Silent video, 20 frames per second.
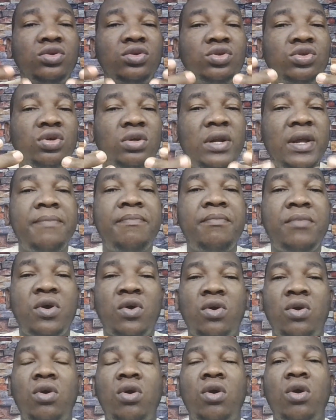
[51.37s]
To learn
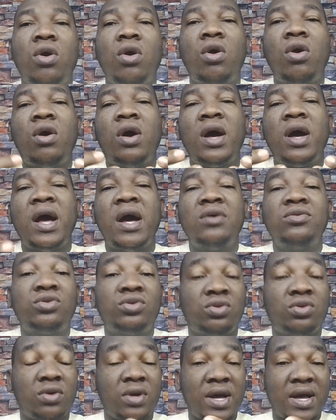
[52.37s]
more on how
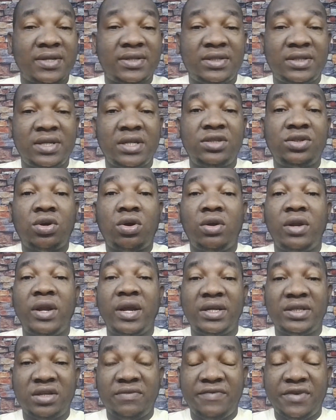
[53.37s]
to access
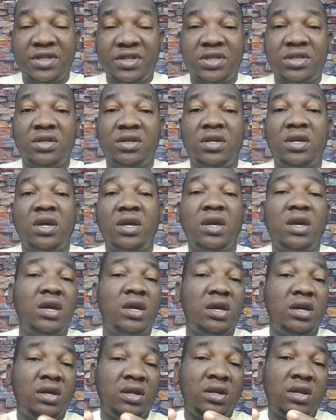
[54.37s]
connectivity
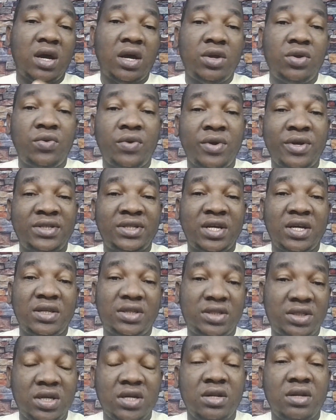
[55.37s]
in iOS
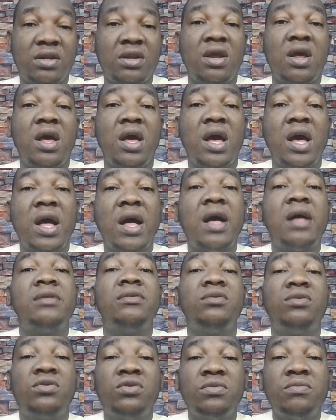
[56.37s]
18
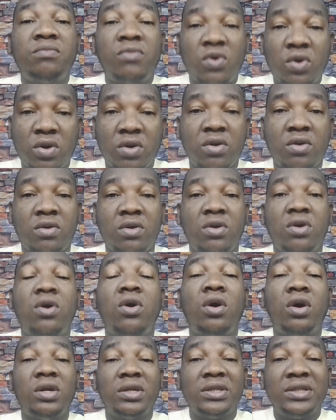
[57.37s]
and do more
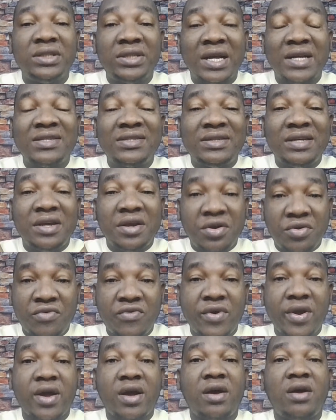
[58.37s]
on that
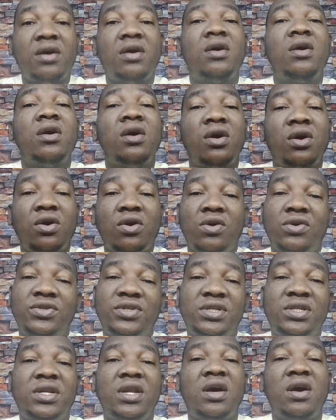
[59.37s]
area,
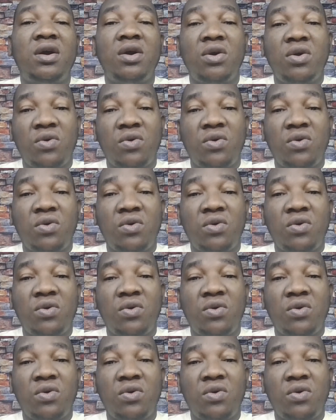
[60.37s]
consider